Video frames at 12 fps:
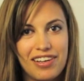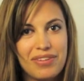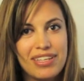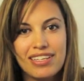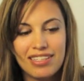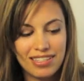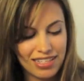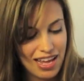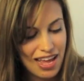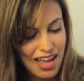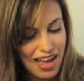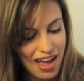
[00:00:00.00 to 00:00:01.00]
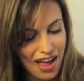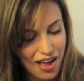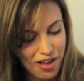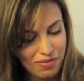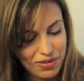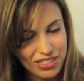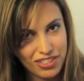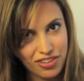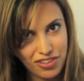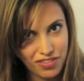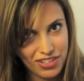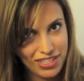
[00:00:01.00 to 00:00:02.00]
I was a little
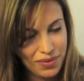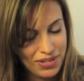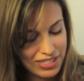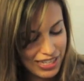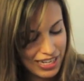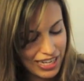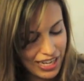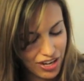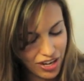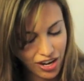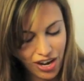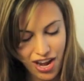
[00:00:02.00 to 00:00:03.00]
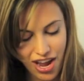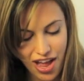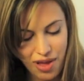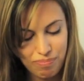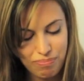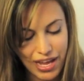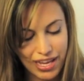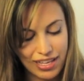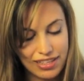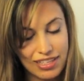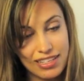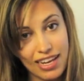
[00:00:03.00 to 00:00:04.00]
nervous I wasn't going to get her.
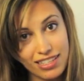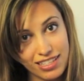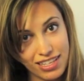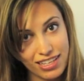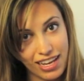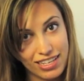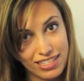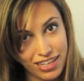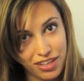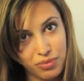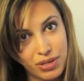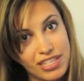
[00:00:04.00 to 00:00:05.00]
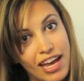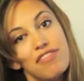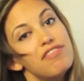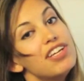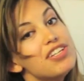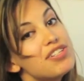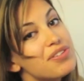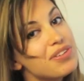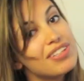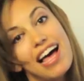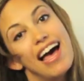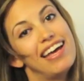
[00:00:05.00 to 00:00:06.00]
But the next thing that I did was I
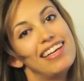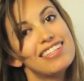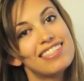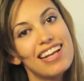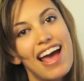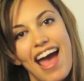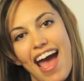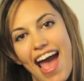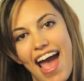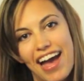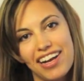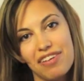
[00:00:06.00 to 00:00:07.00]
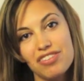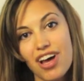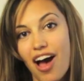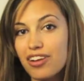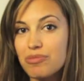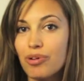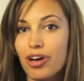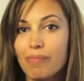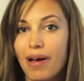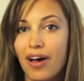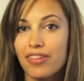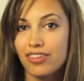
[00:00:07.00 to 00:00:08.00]
visualized, and I've talked more
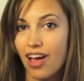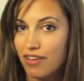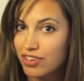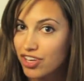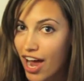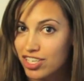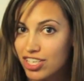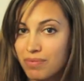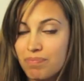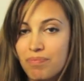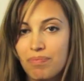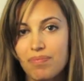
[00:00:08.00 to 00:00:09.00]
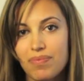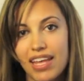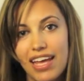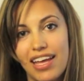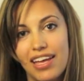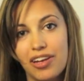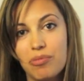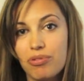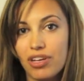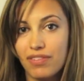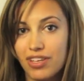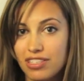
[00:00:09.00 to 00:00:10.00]
about the law of attraction in a
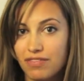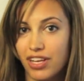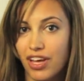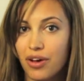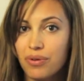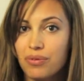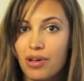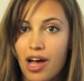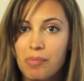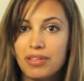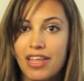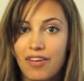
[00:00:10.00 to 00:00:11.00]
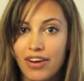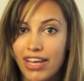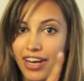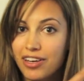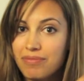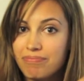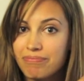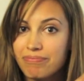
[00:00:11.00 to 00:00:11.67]
previous video. I'll put that right here.